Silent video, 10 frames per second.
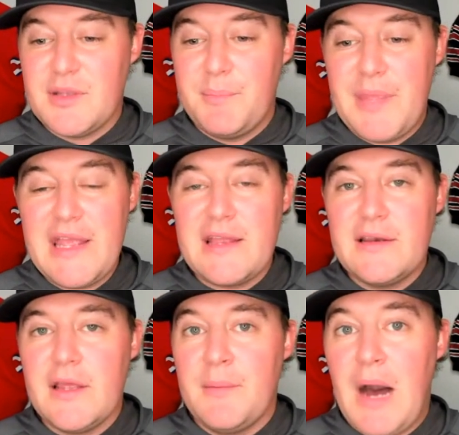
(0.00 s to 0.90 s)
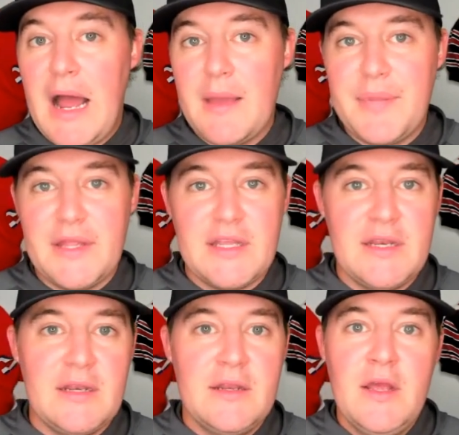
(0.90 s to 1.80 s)
to beat, in my opinion.
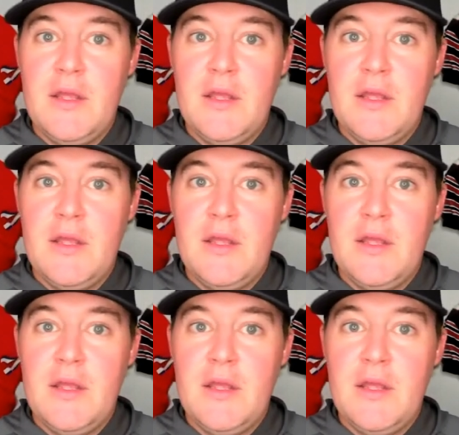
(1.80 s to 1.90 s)
And